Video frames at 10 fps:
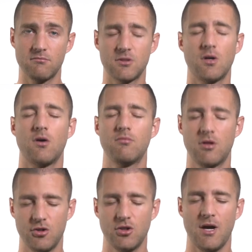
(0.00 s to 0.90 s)
So
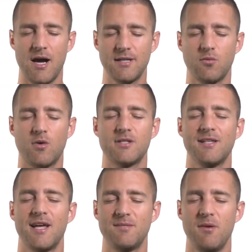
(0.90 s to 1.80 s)
close your eyes. What's it
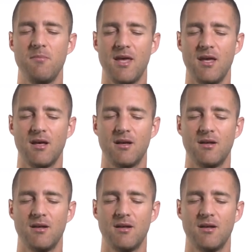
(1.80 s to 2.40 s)
like to be me?